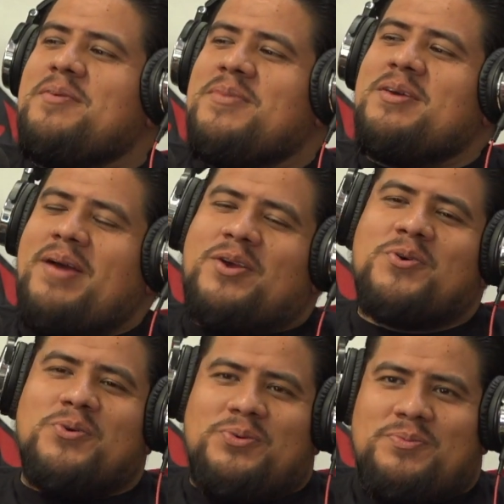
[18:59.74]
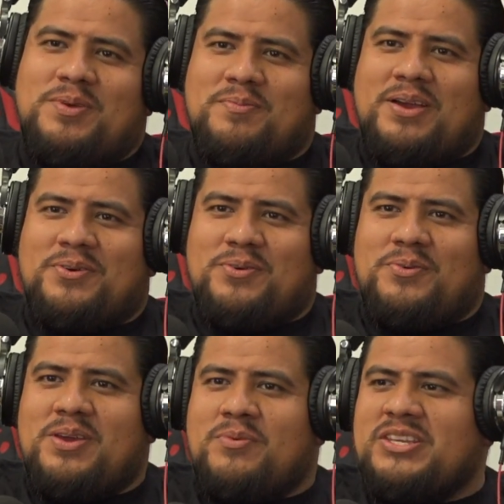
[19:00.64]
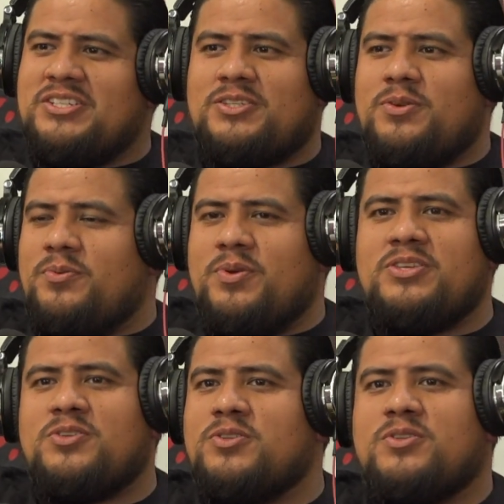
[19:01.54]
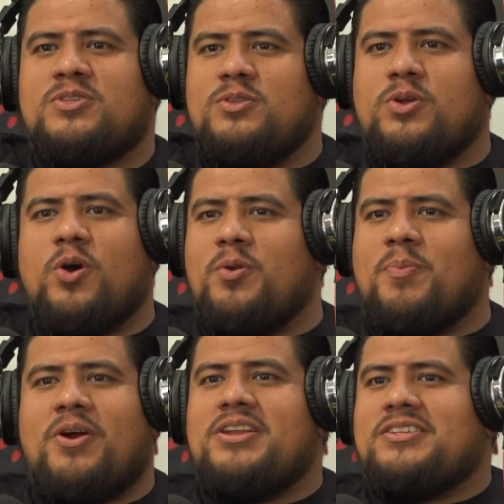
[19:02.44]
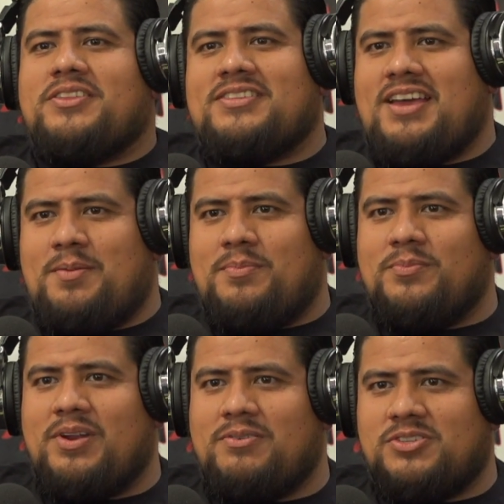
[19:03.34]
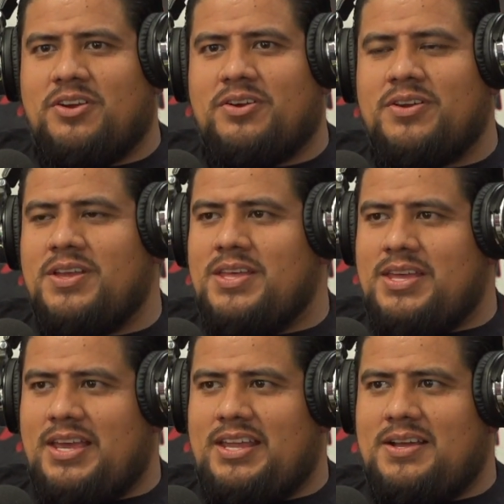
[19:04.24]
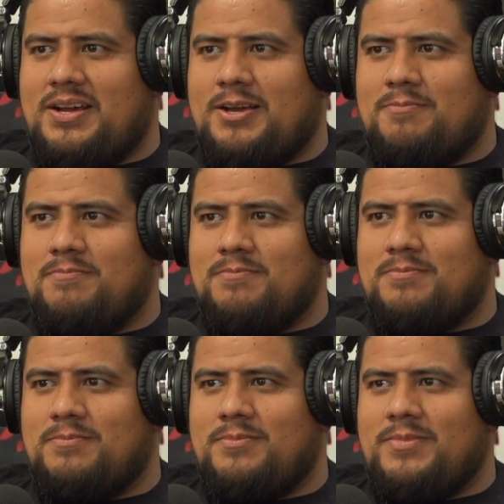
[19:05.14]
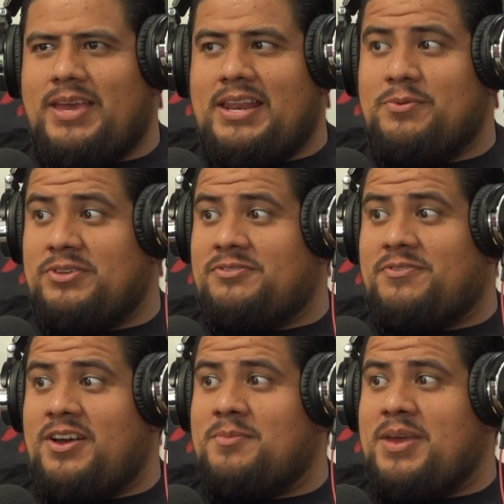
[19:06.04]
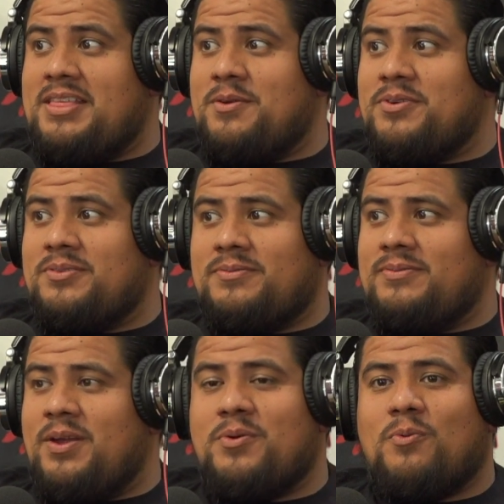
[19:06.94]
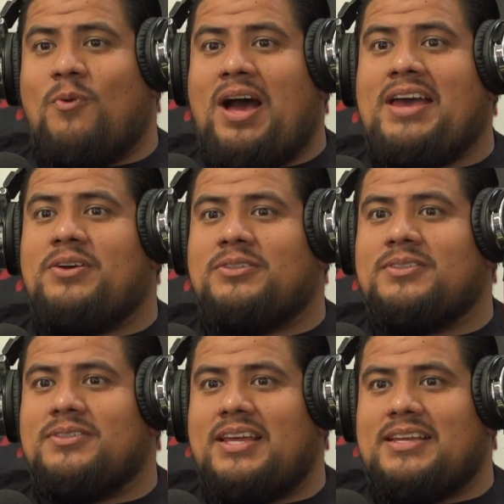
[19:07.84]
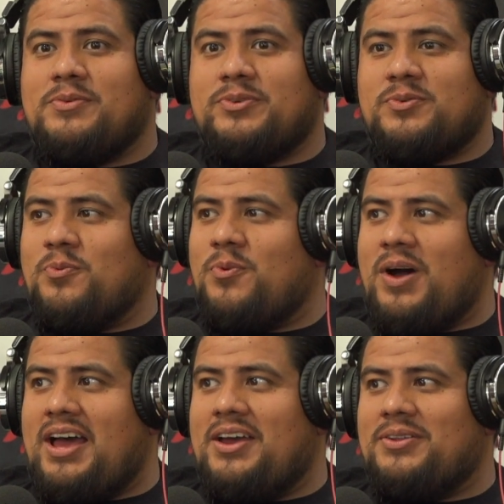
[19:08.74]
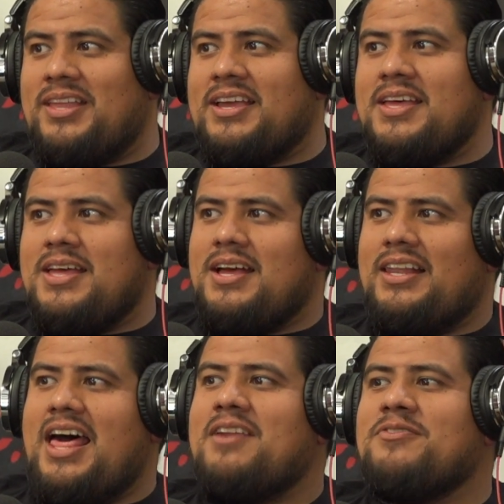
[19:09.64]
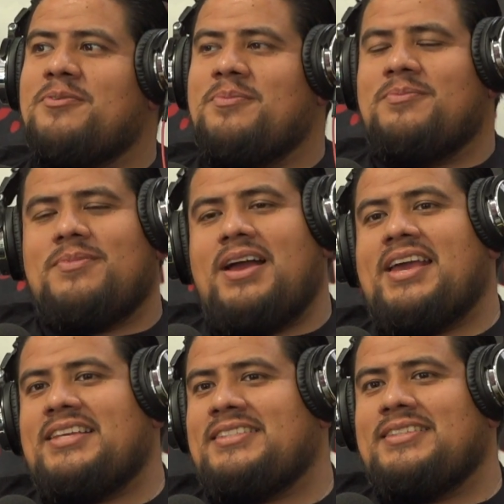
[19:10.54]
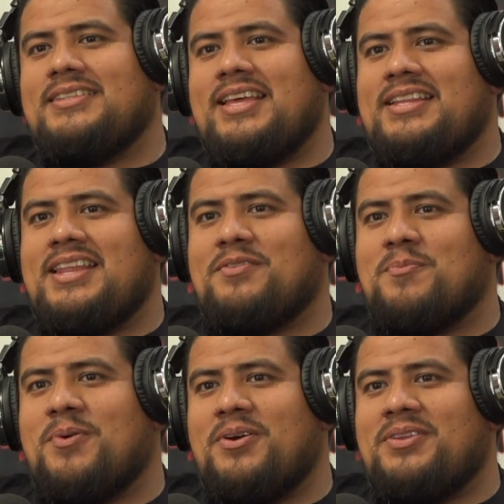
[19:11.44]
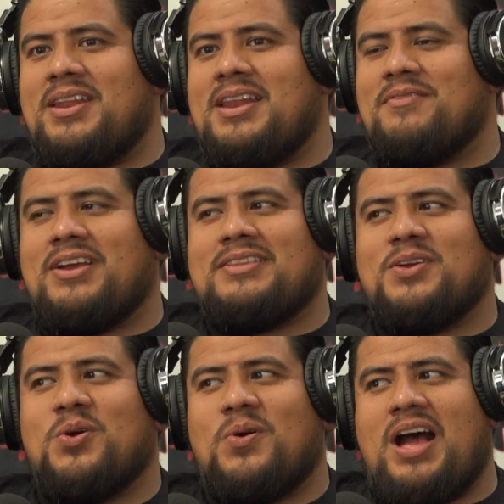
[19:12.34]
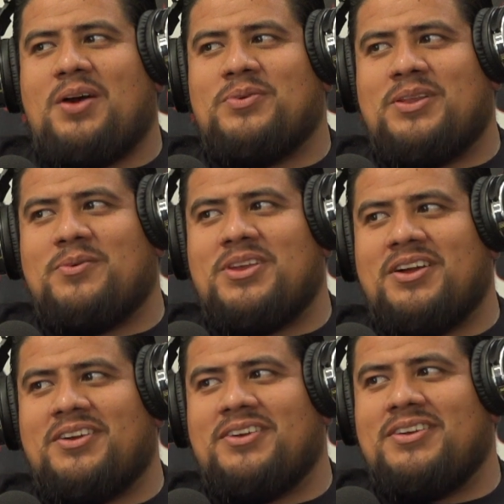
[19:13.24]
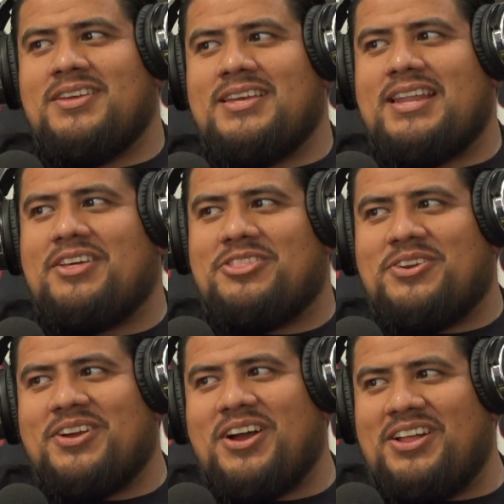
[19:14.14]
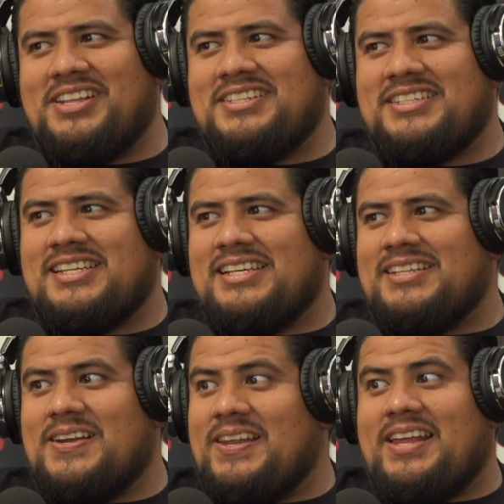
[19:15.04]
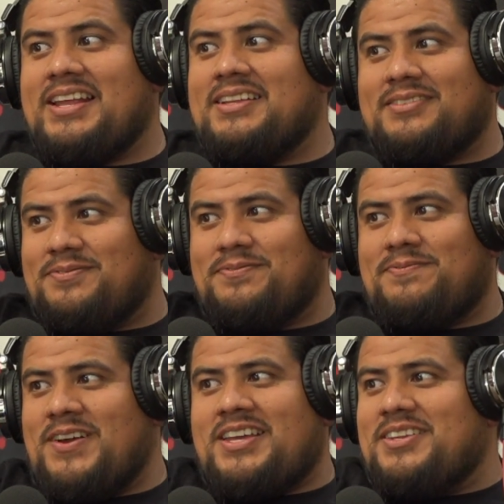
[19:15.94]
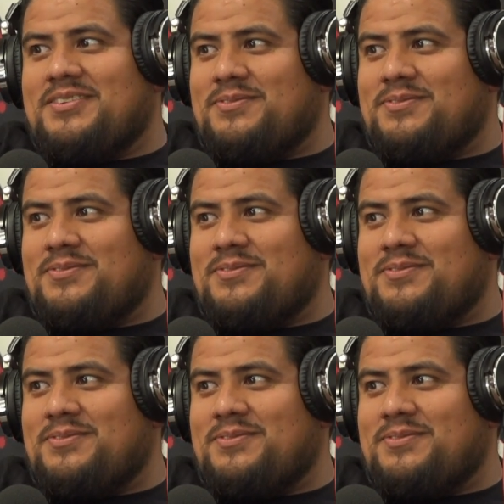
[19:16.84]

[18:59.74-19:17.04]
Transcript: and my crew. We used to go to parties all the time when I was younger, and it was fun, man. They were wild. Like, it was wild. Like, a lot of them, I guess they never got to go out when they were younger. Now that they're in college, they're letting fucking